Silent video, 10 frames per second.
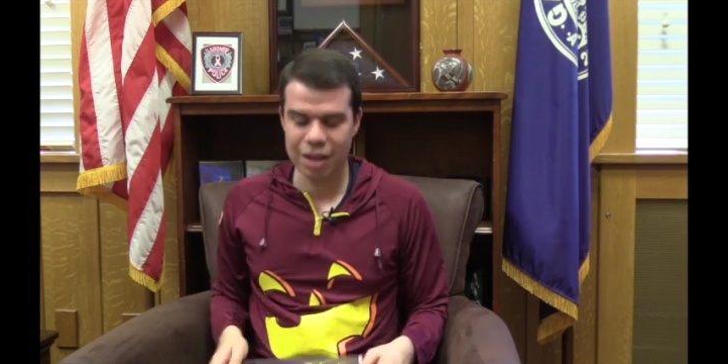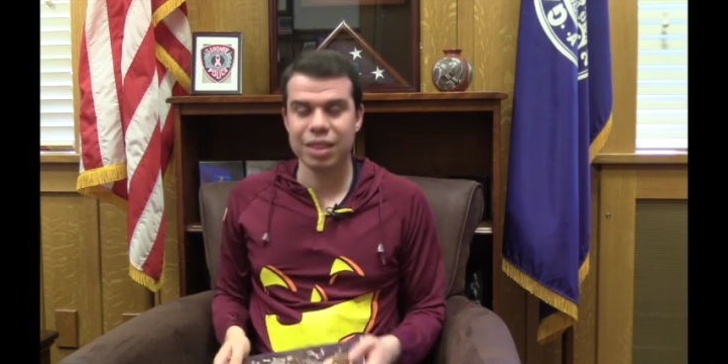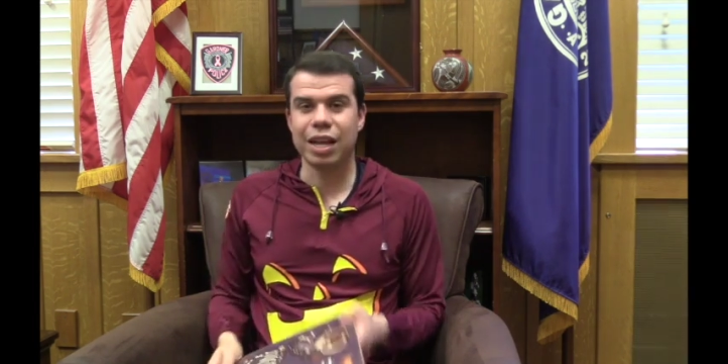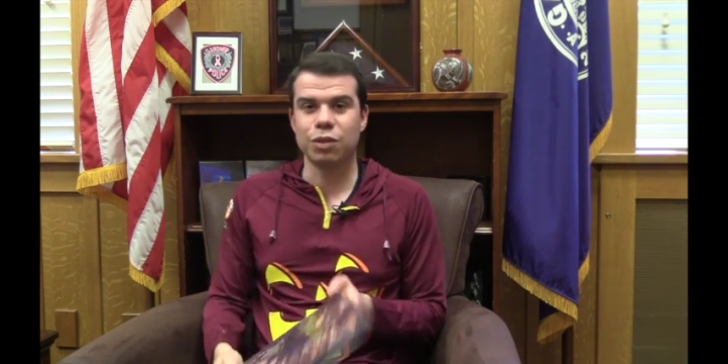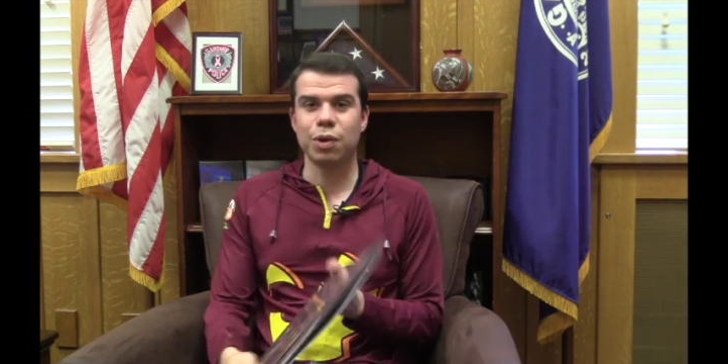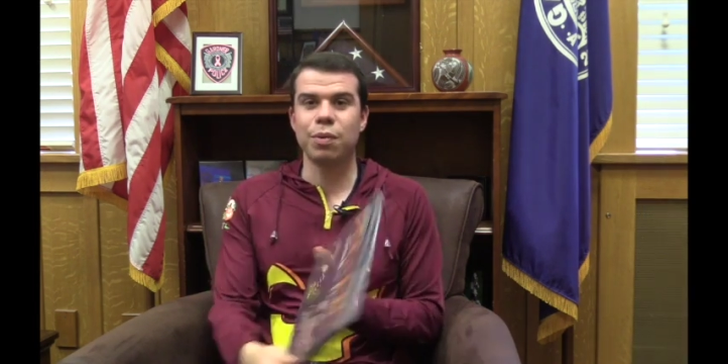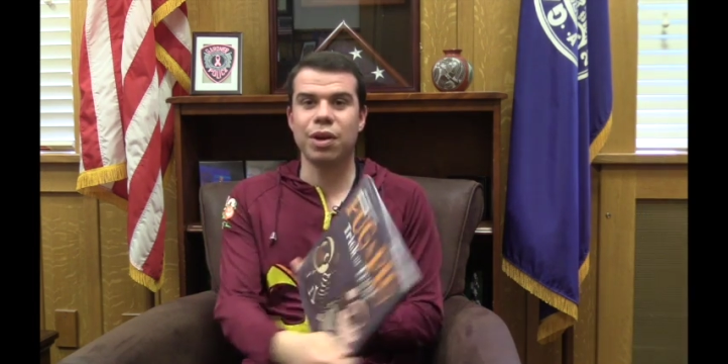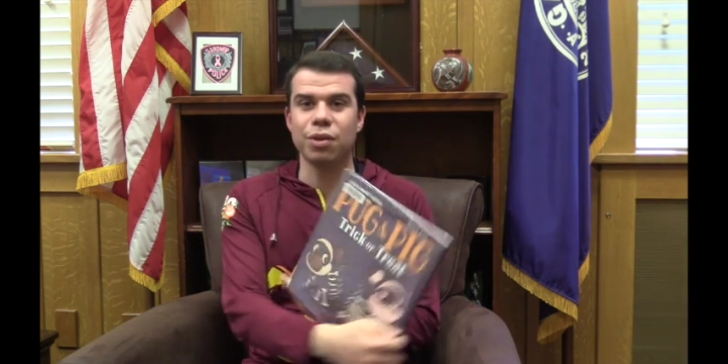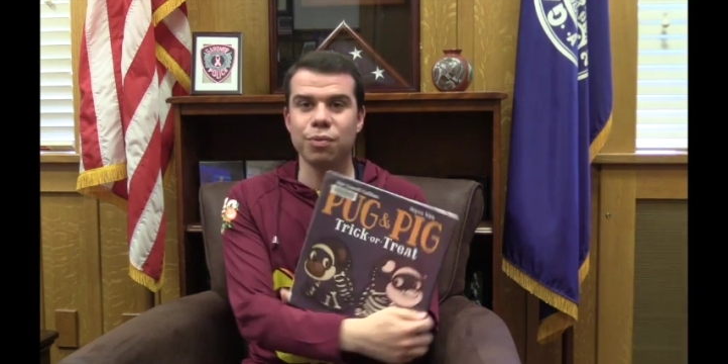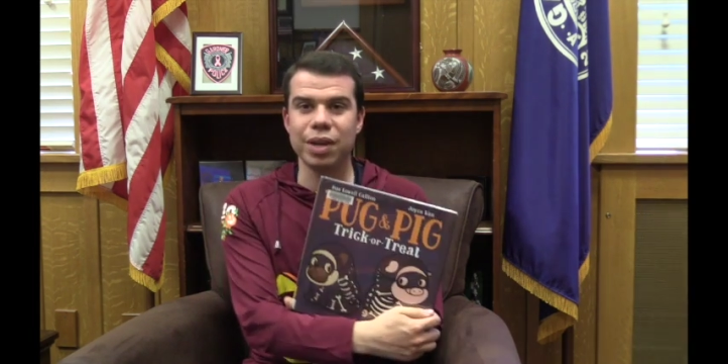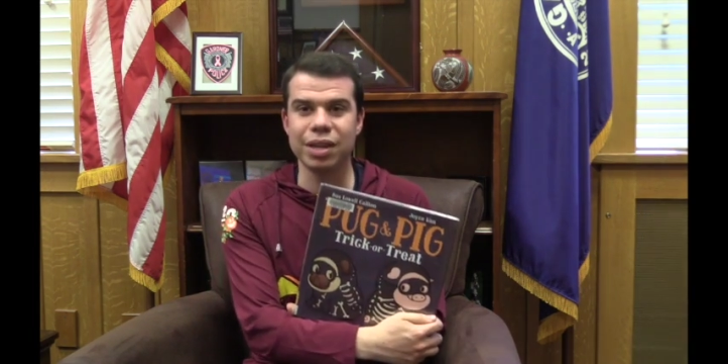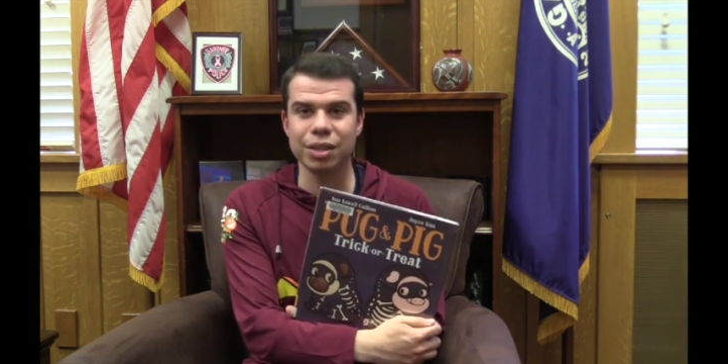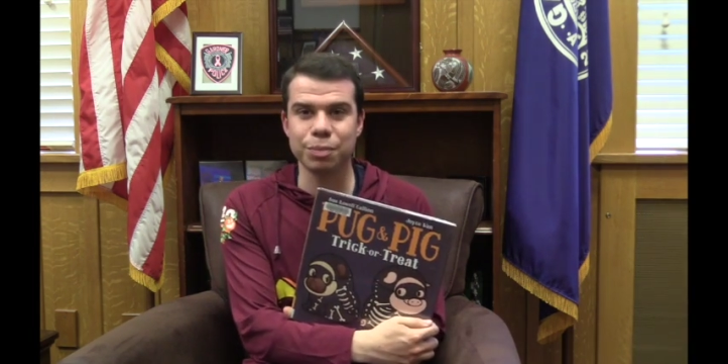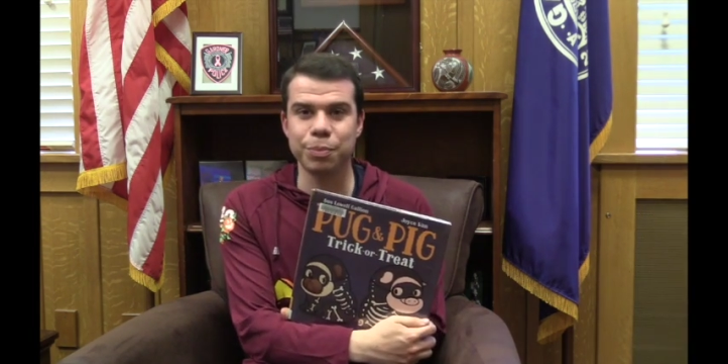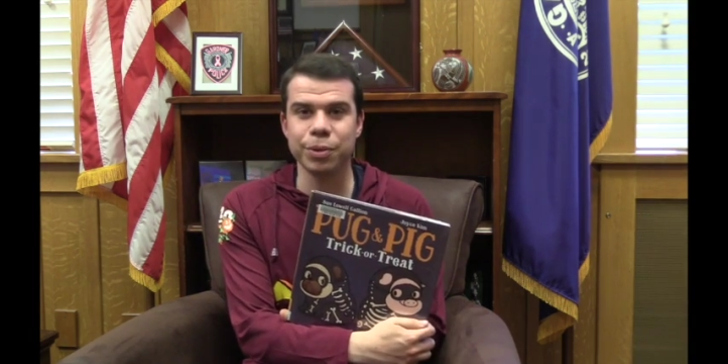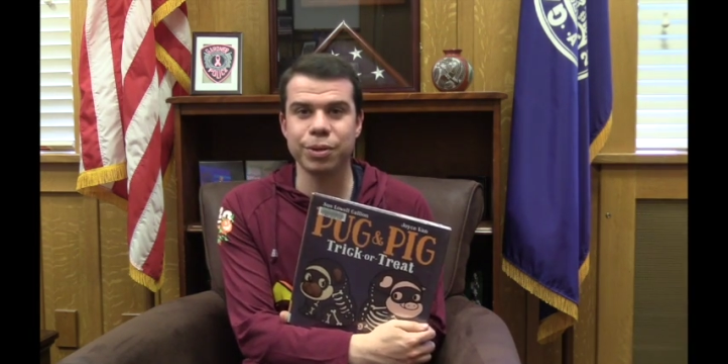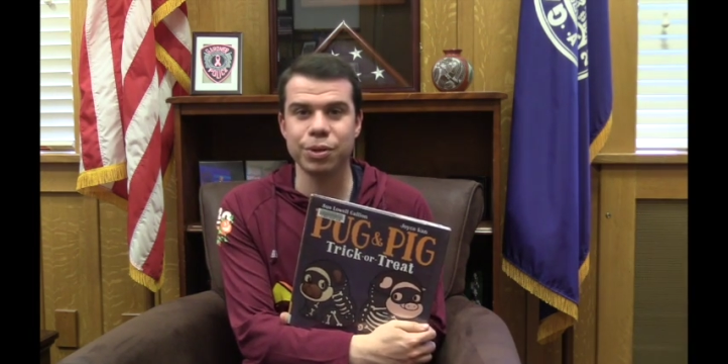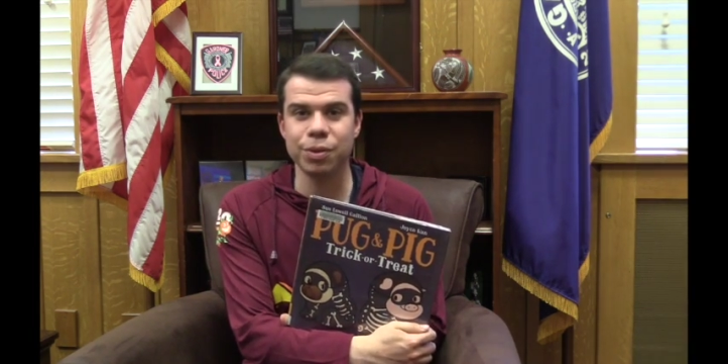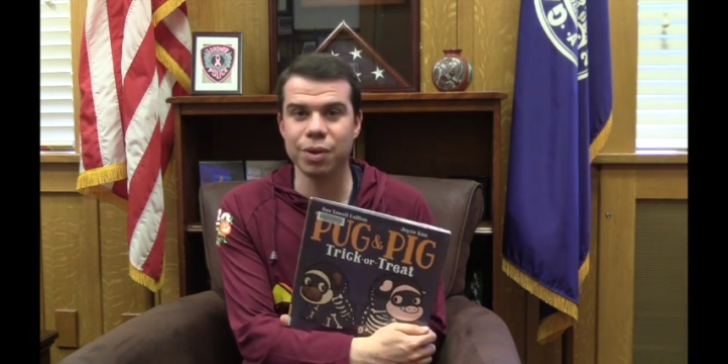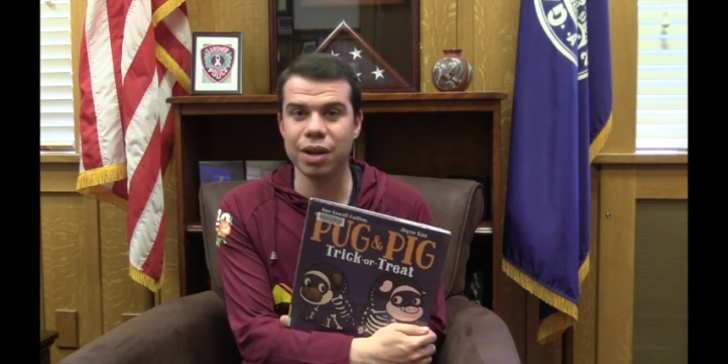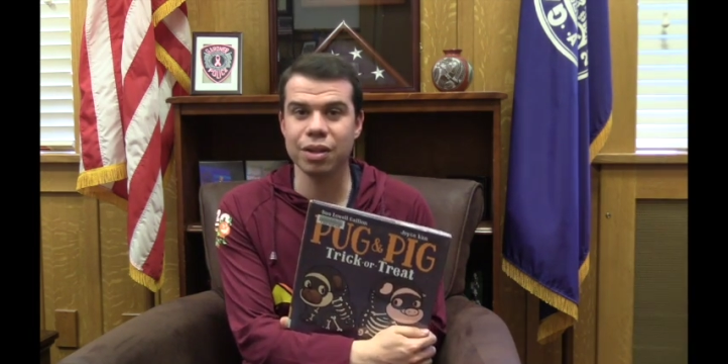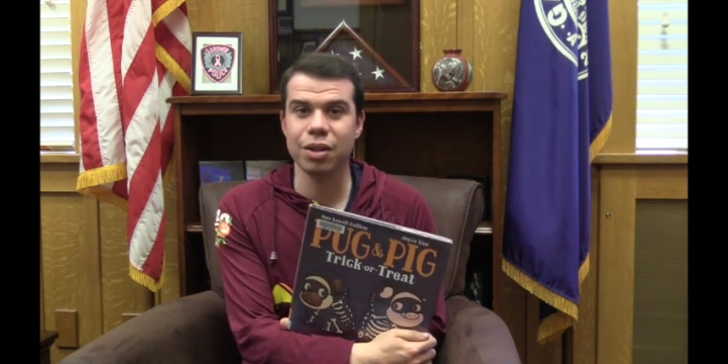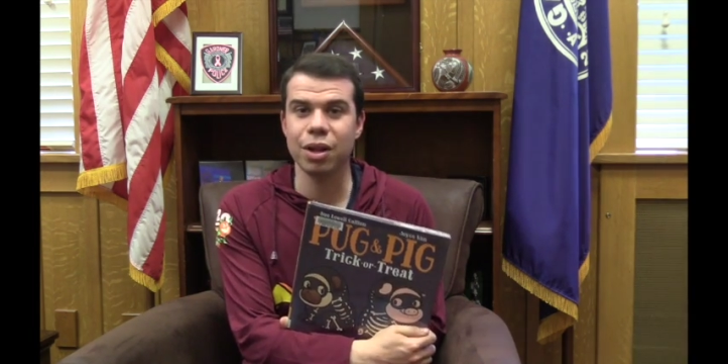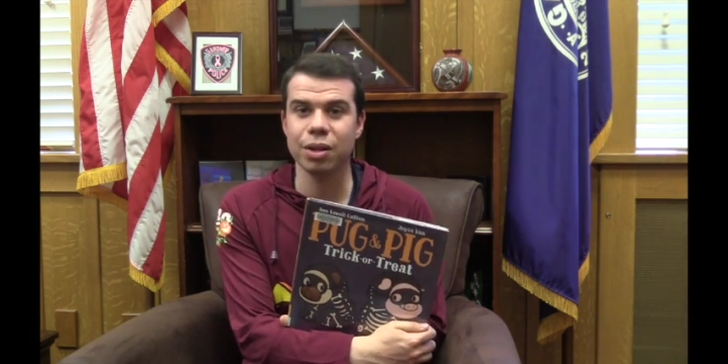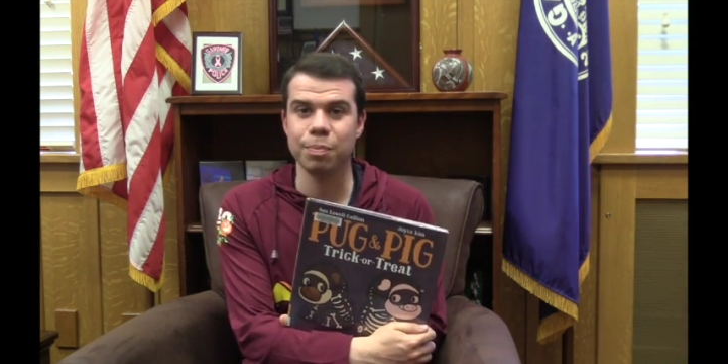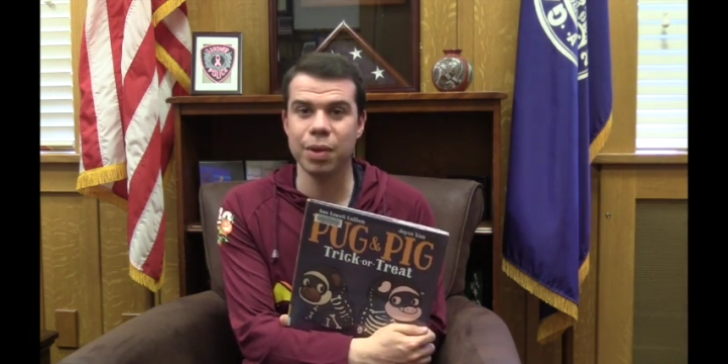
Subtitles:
that's why we're going to read this book to you all called